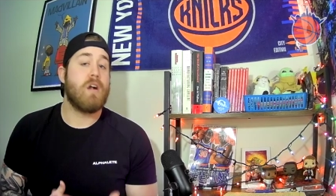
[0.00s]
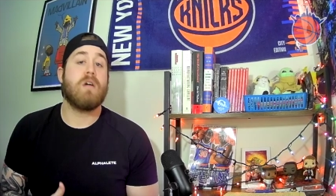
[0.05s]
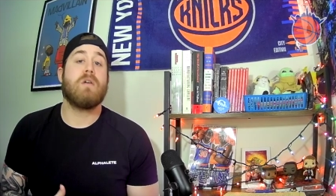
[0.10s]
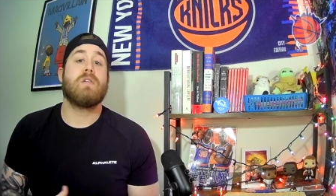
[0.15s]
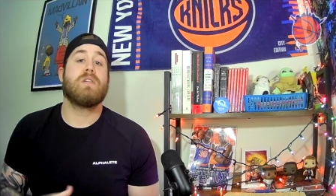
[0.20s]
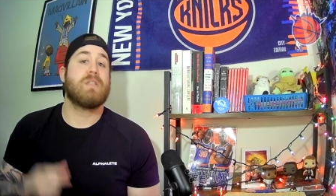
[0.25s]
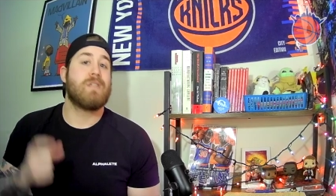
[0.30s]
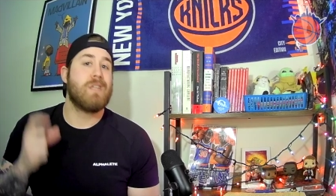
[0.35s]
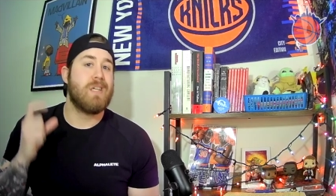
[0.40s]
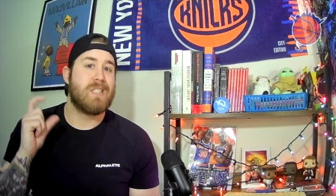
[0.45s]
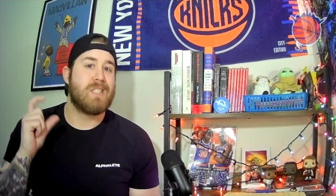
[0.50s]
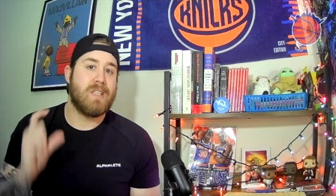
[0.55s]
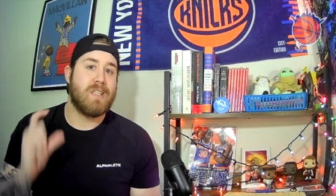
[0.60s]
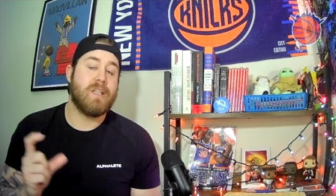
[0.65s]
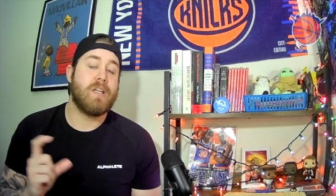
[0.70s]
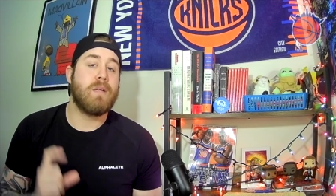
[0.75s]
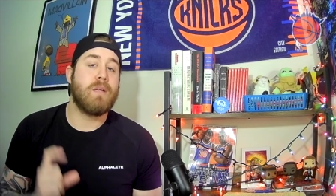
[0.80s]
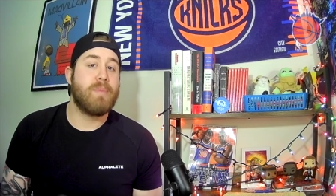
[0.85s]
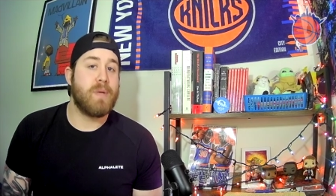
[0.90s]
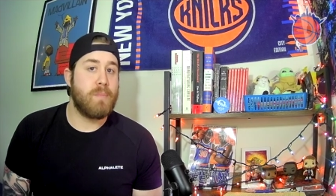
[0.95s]
just needs a
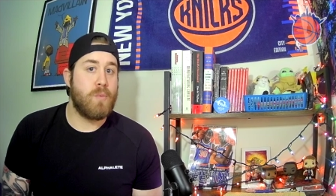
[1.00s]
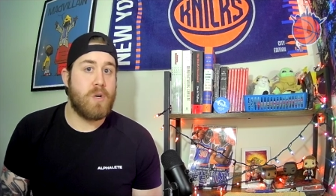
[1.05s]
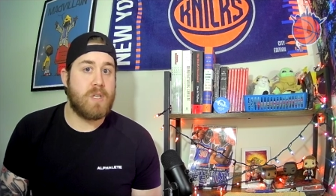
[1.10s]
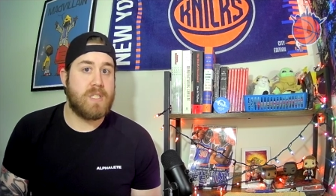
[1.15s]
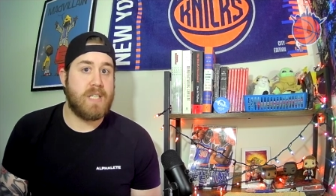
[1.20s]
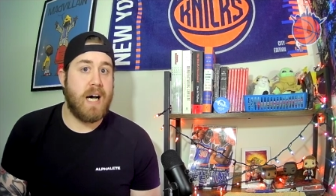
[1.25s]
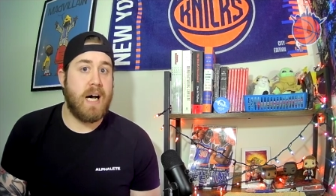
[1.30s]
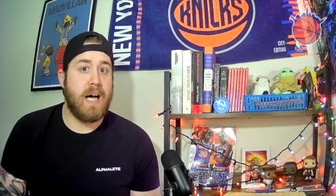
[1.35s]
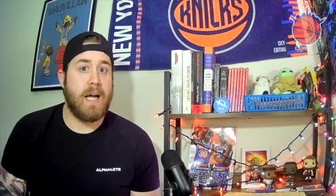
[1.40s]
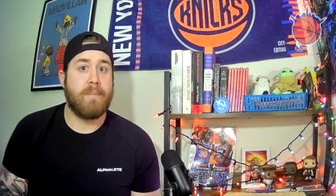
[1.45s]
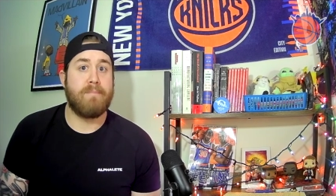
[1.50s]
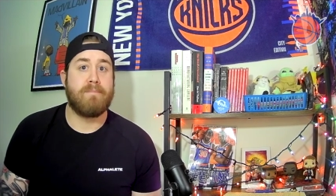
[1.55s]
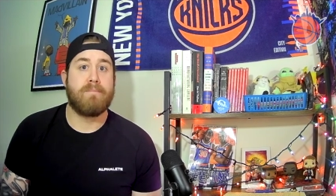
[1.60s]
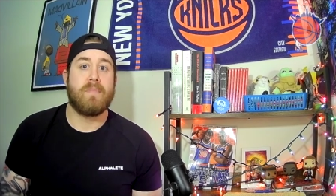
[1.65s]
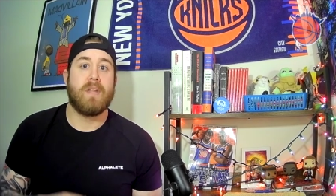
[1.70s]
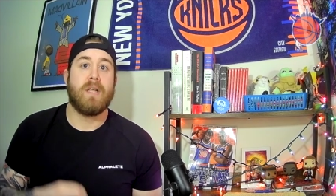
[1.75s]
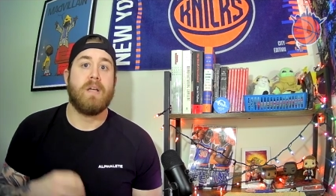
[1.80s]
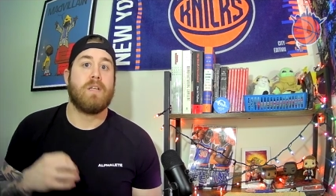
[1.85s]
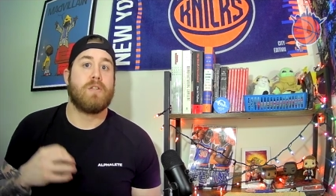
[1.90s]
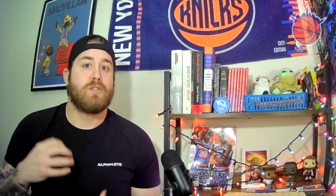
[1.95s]
little bit more time
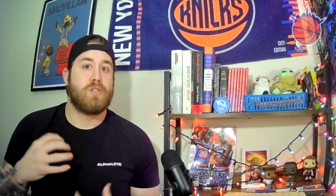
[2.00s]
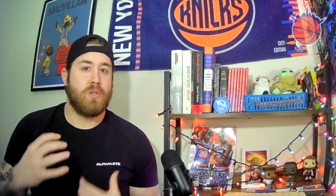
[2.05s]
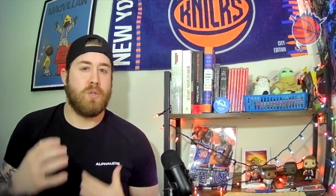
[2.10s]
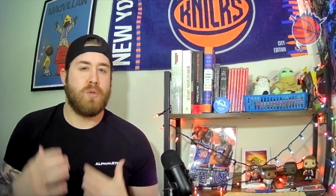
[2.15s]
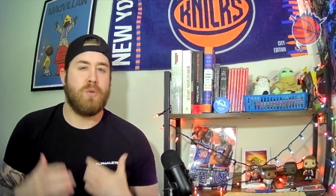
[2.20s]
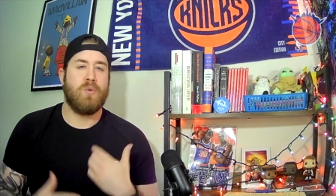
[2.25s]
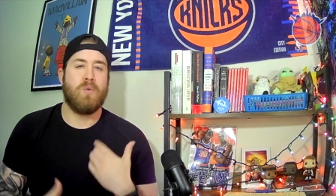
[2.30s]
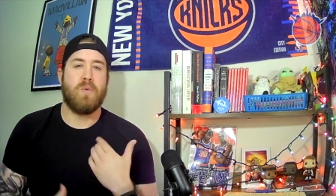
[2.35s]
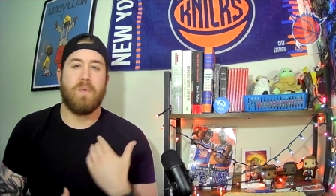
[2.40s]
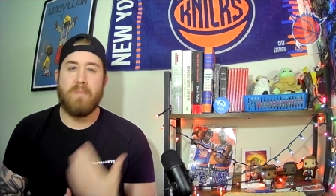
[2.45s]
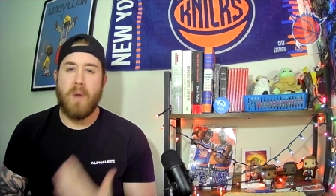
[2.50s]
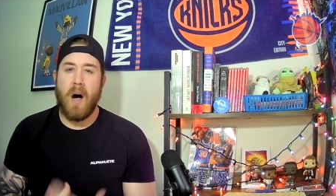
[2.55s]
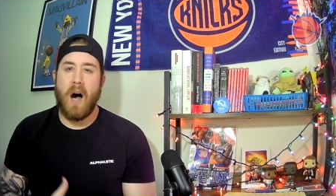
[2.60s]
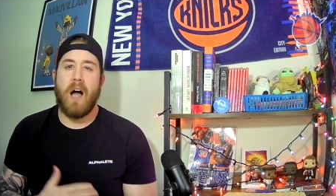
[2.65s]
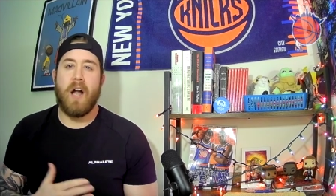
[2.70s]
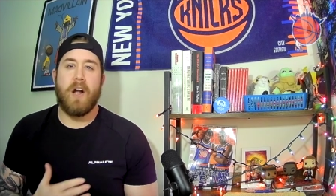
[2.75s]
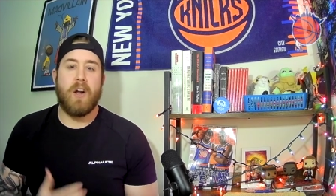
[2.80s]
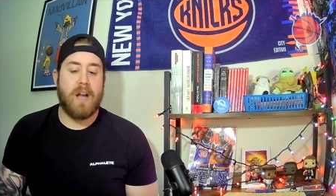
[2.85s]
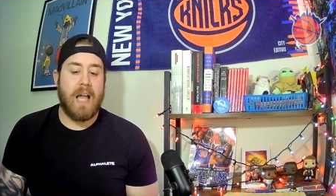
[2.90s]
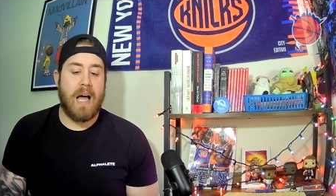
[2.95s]
to
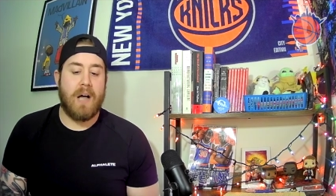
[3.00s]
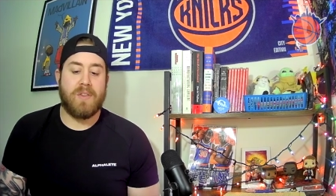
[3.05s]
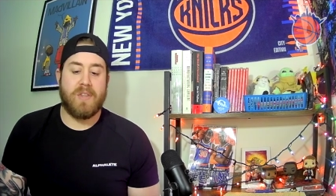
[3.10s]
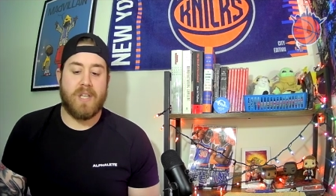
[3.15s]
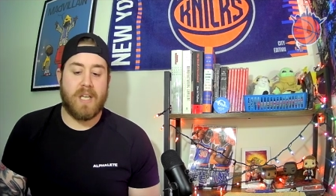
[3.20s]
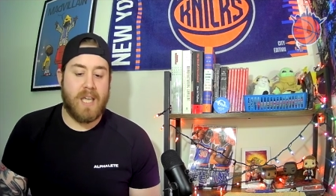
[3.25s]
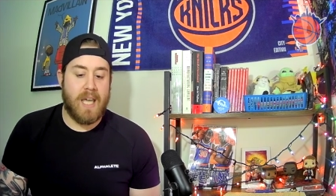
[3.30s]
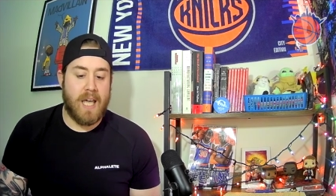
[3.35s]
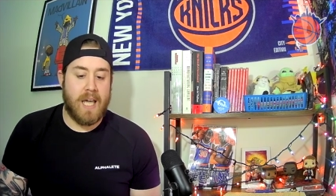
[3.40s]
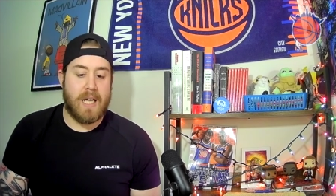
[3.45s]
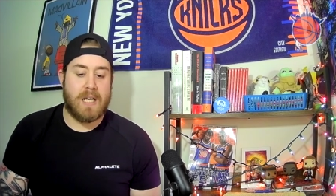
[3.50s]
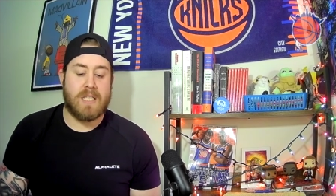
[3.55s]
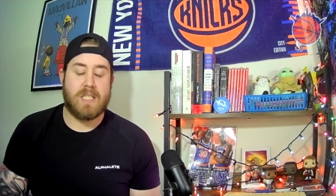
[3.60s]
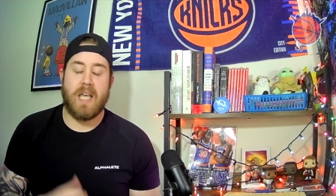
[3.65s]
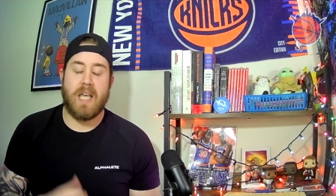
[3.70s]
iron out the kinks,